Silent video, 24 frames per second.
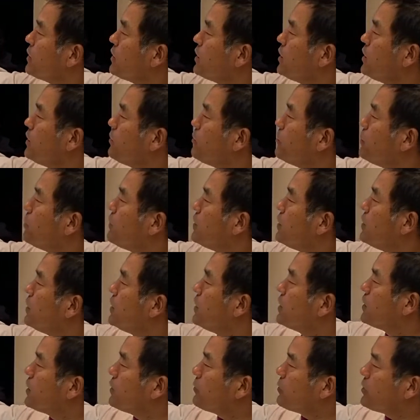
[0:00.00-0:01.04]
deep
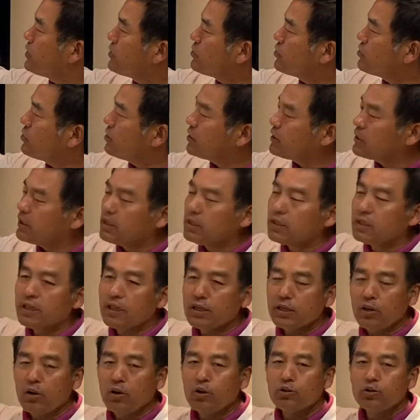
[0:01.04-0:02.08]
insertion can
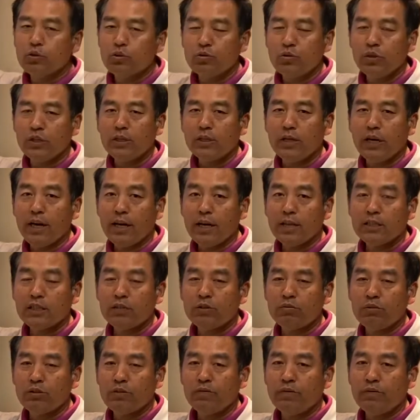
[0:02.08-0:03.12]
also treat acid
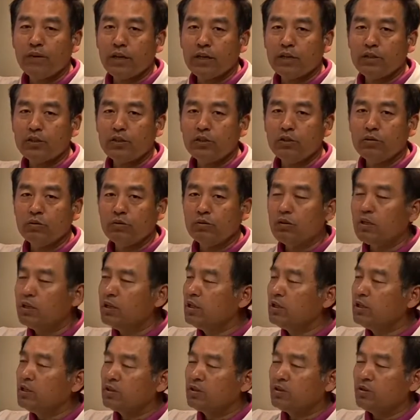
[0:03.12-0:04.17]
reflux too.
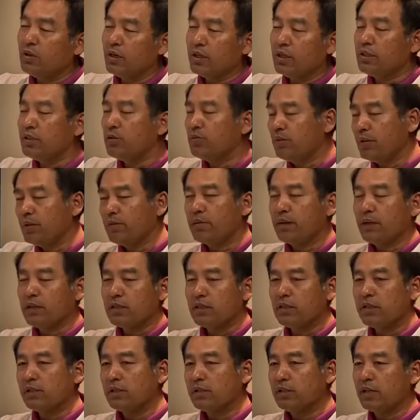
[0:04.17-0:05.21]
So acid reflux
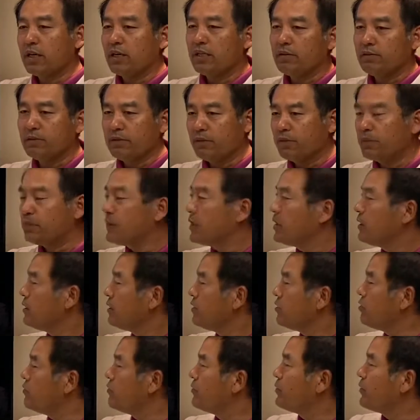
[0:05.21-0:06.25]
is kind of
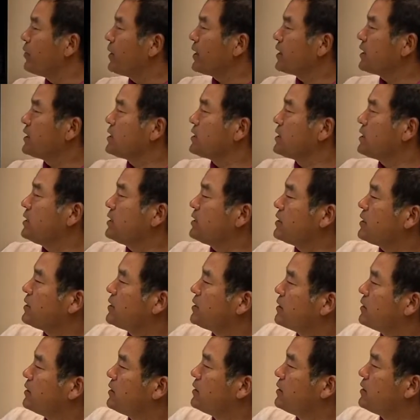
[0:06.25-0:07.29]
overactive
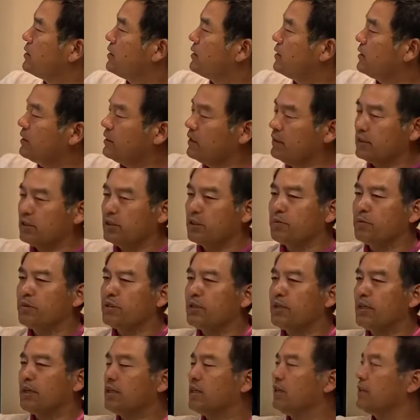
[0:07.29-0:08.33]

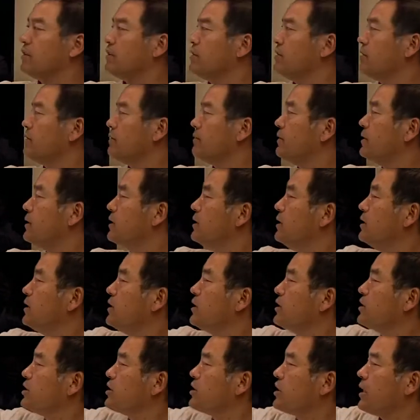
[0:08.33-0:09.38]
sympathetic nerve.
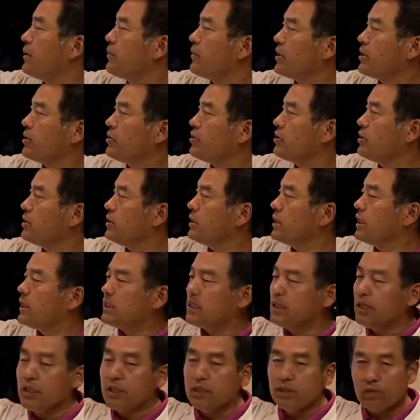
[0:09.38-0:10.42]
Stomach
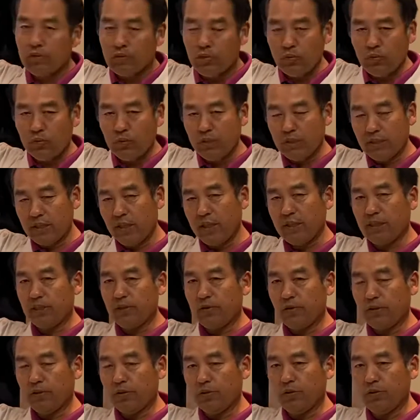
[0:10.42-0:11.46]
36 with tension,
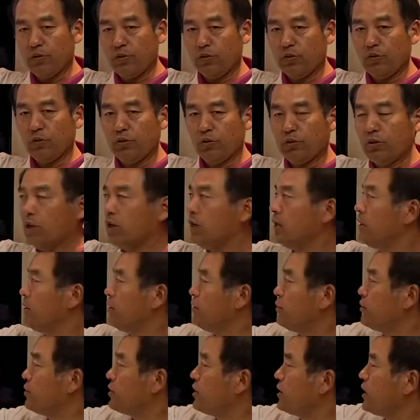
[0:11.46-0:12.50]
you
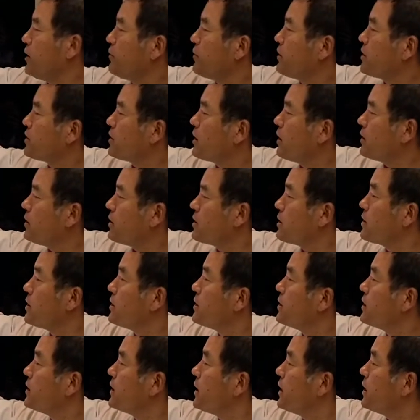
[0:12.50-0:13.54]
stim the stomach
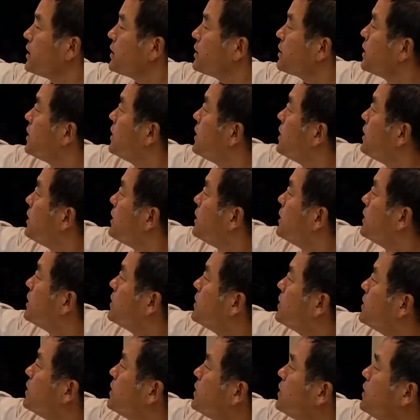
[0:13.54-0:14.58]
36
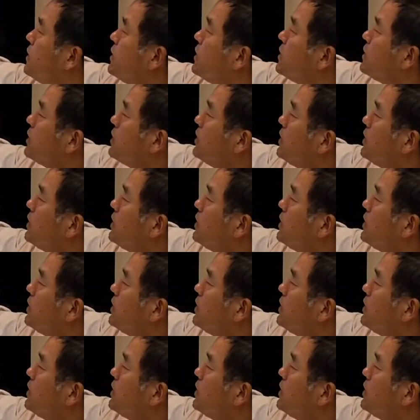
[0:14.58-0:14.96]
and